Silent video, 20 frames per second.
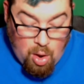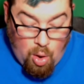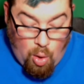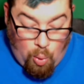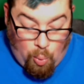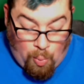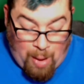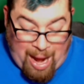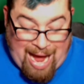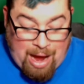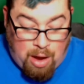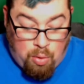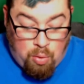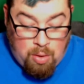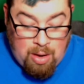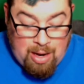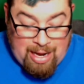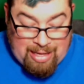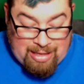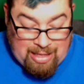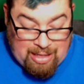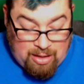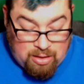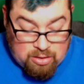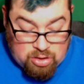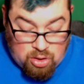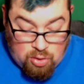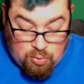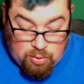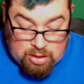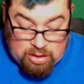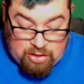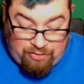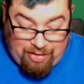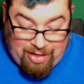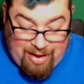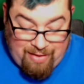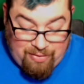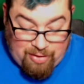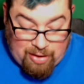Wow, and then there's an orange
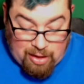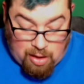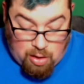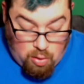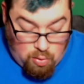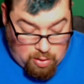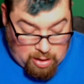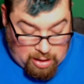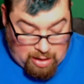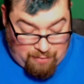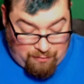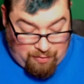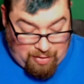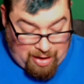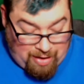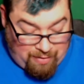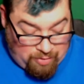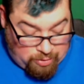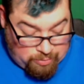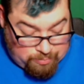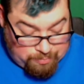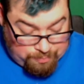flavor and a coconut flavor.